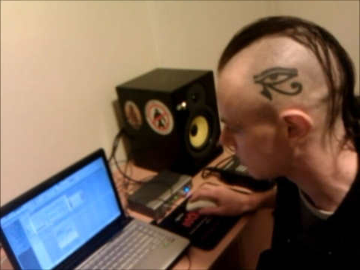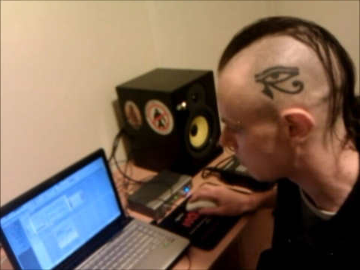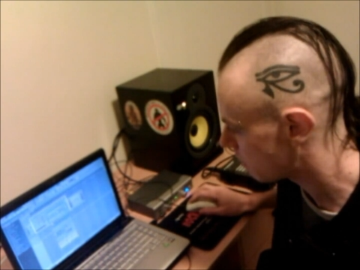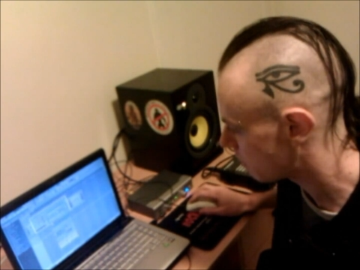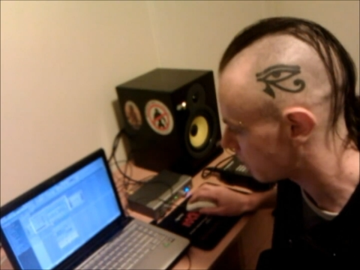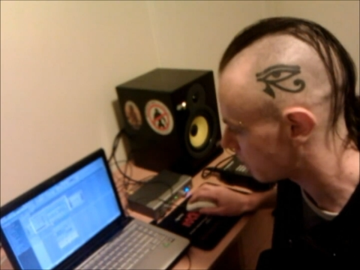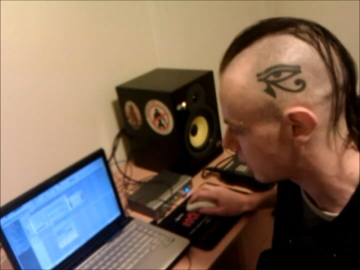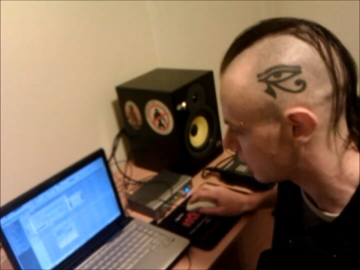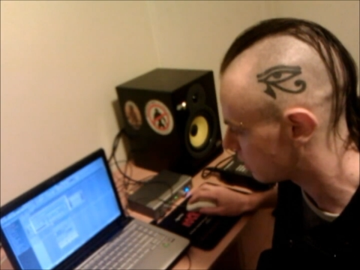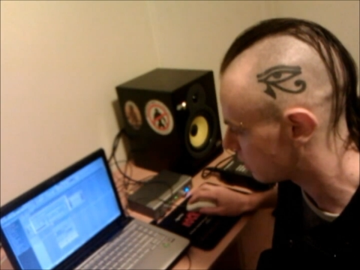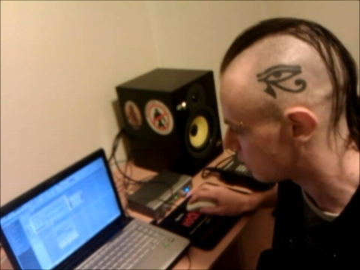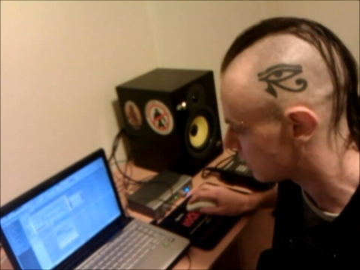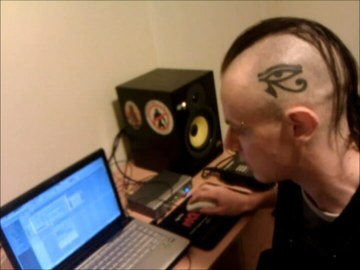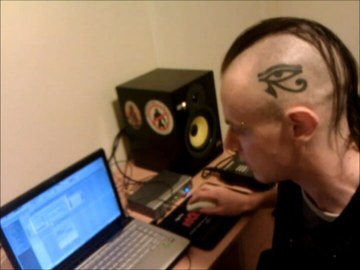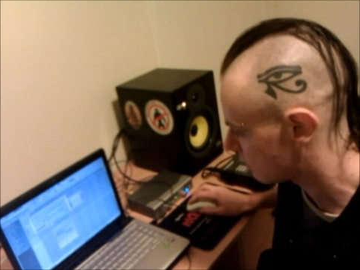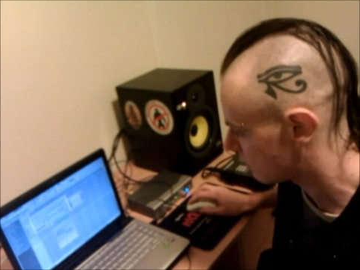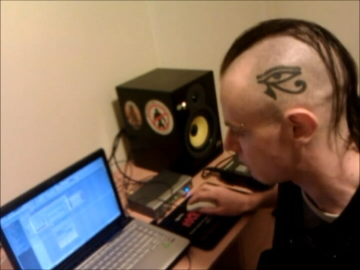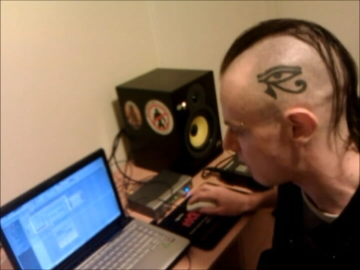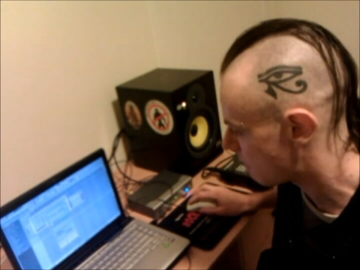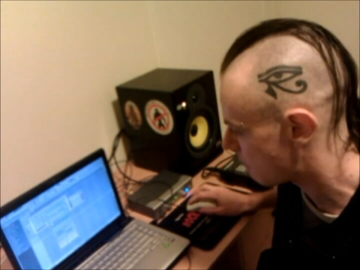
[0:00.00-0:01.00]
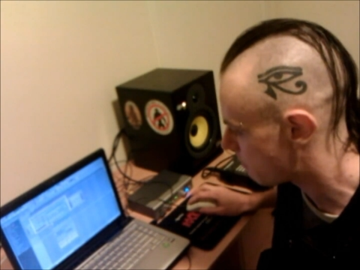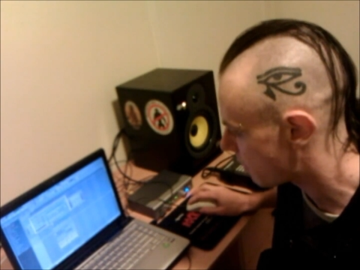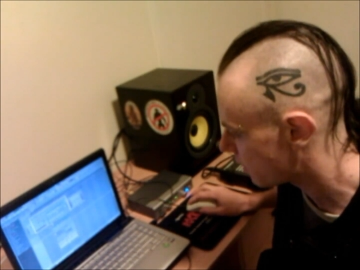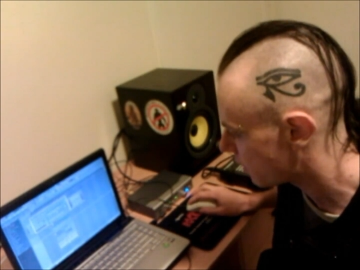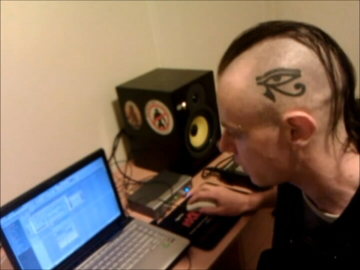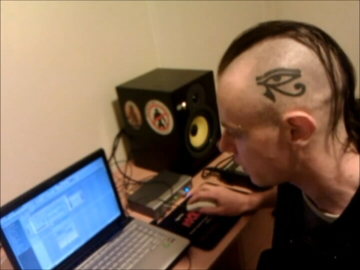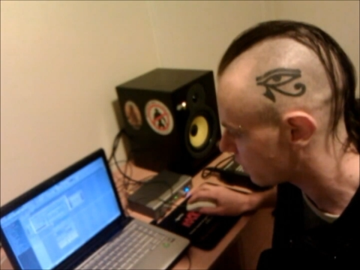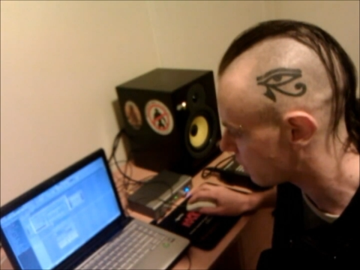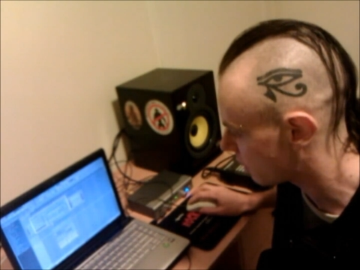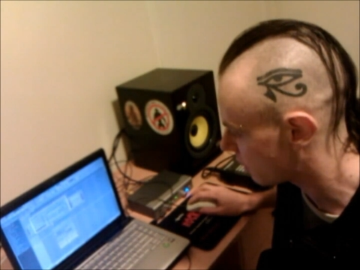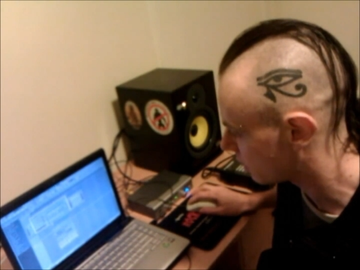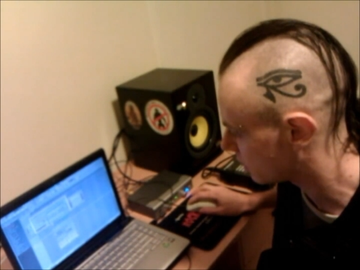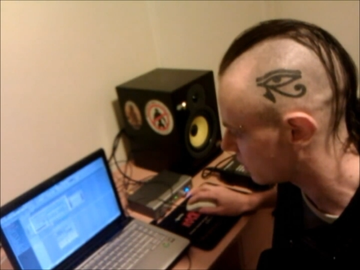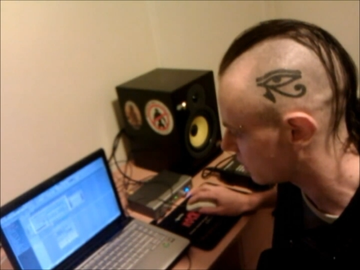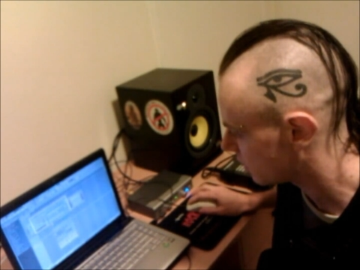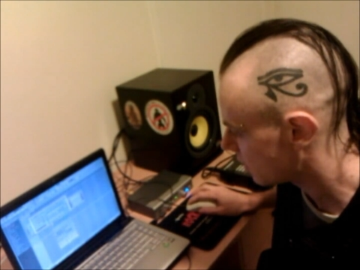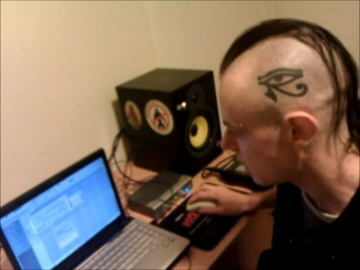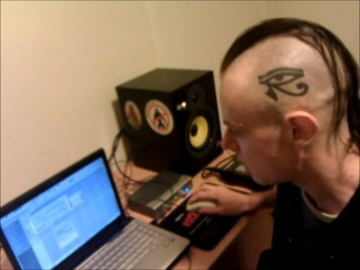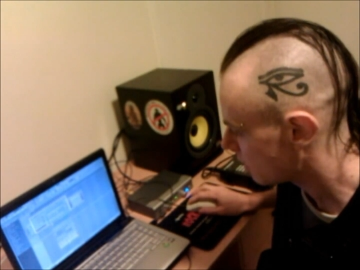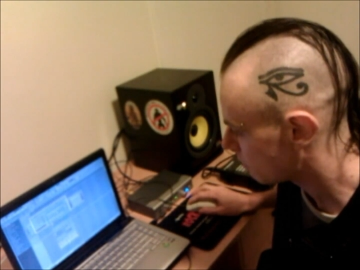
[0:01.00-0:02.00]
So what we're going to do is going to run both
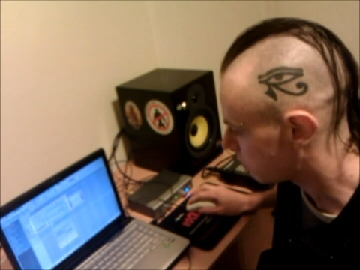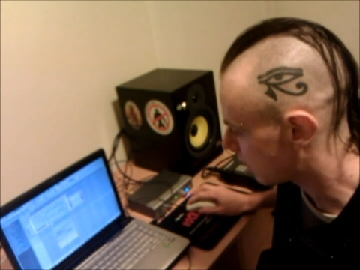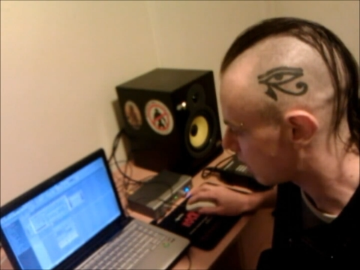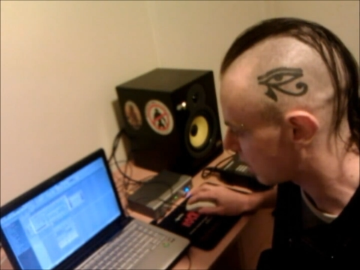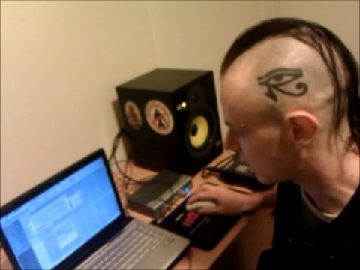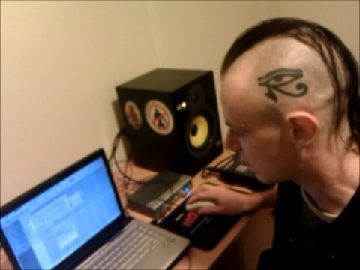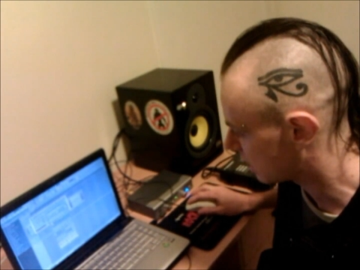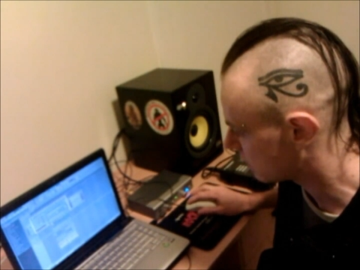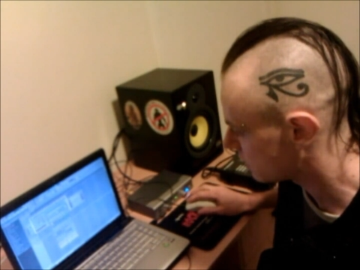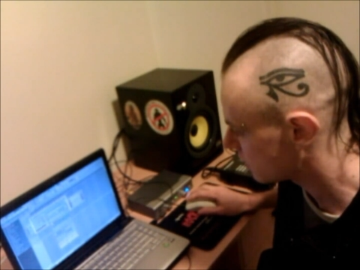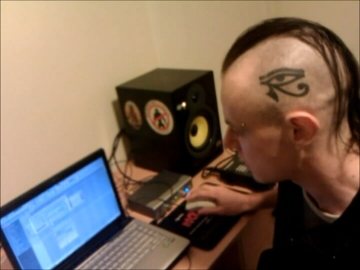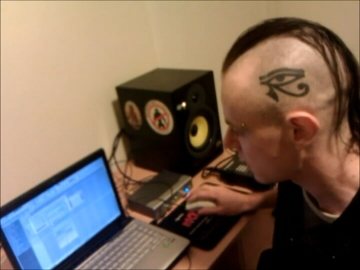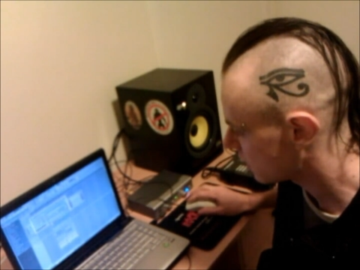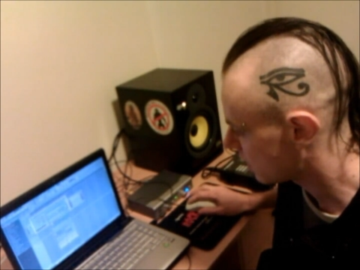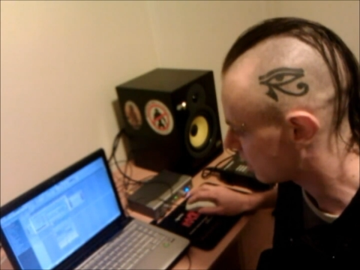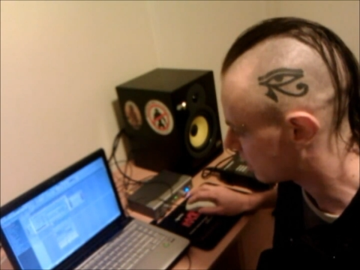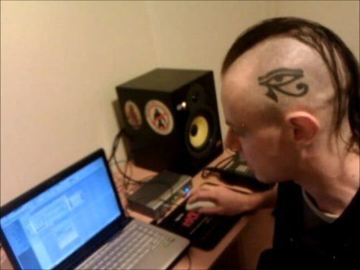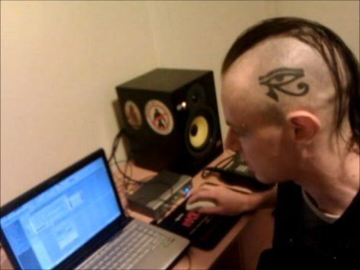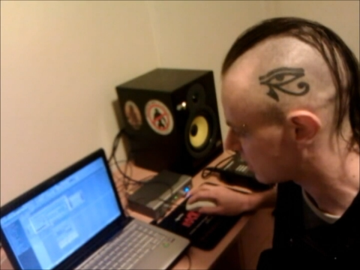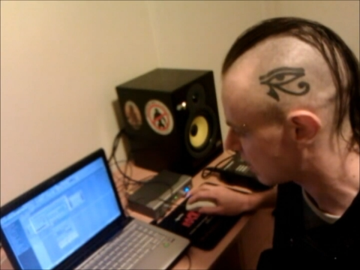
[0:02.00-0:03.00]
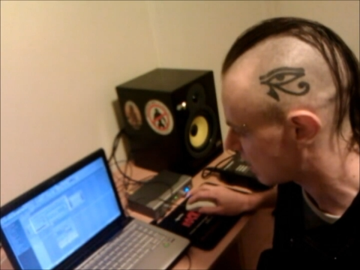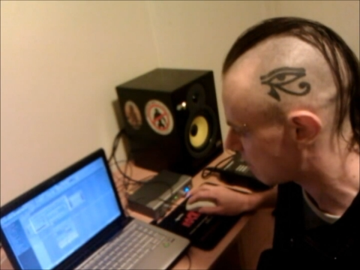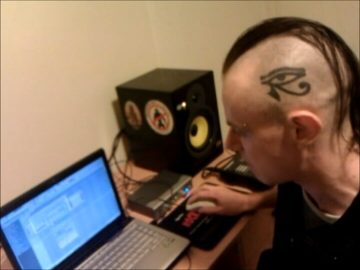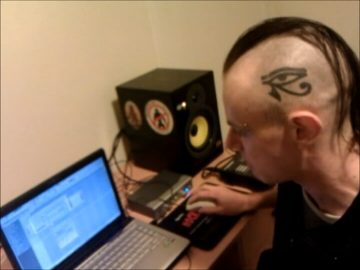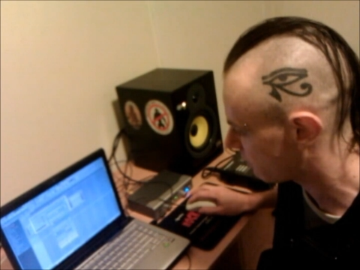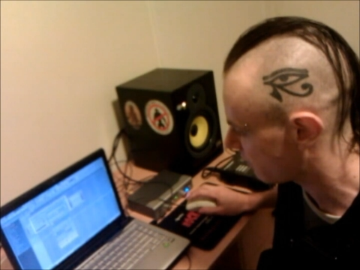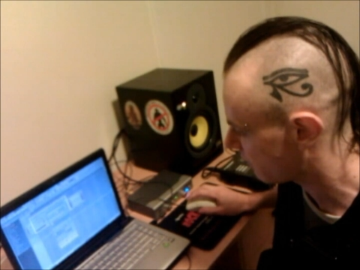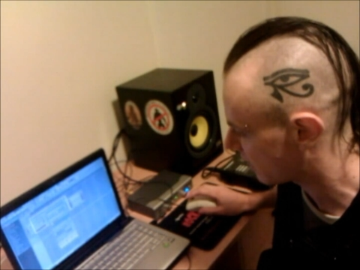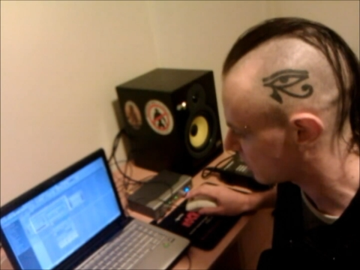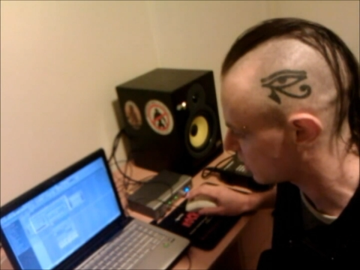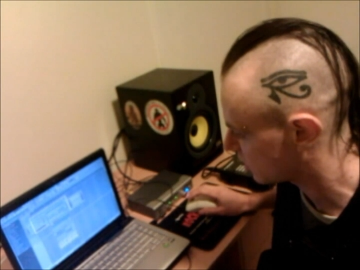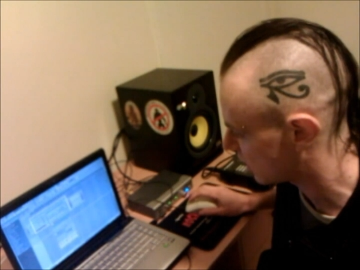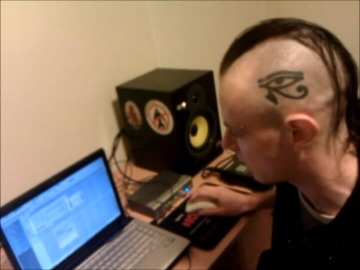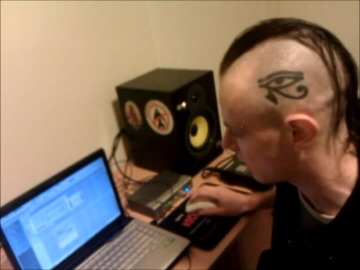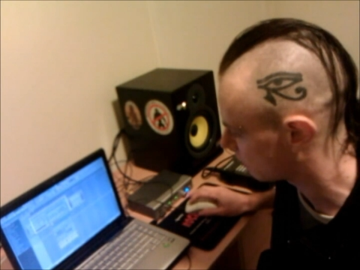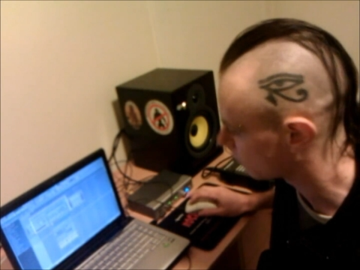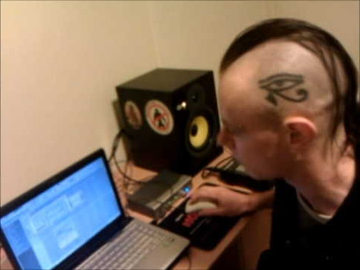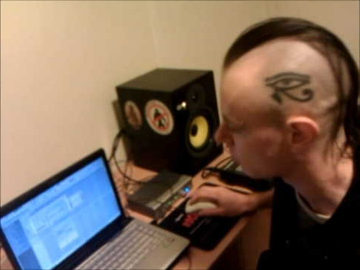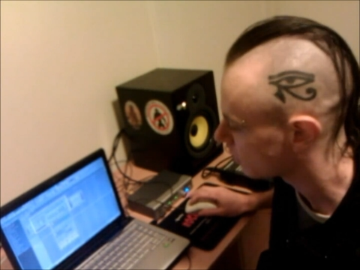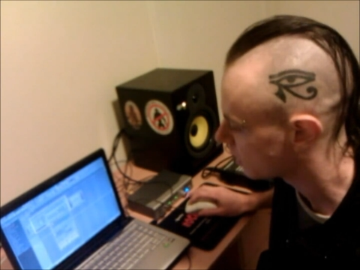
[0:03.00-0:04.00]
those plugins into the same effects
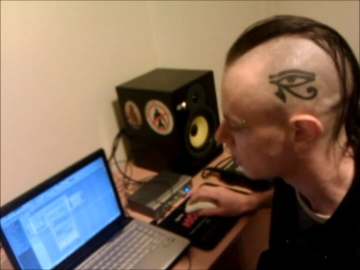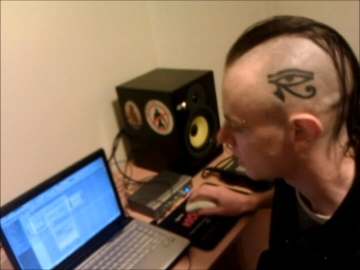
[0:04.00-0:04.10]
channel.